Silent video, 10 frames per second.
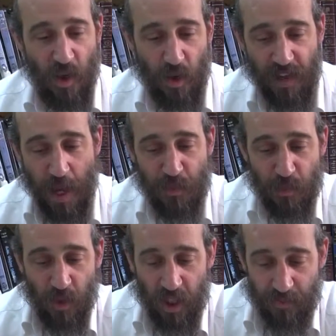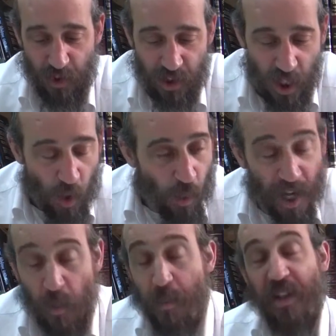Rav Chaim Shmulevich. Why
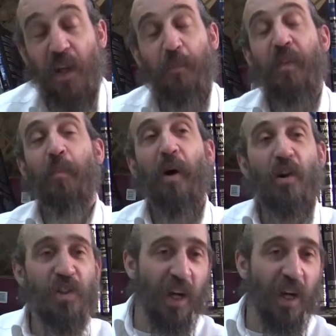do we bring the parsha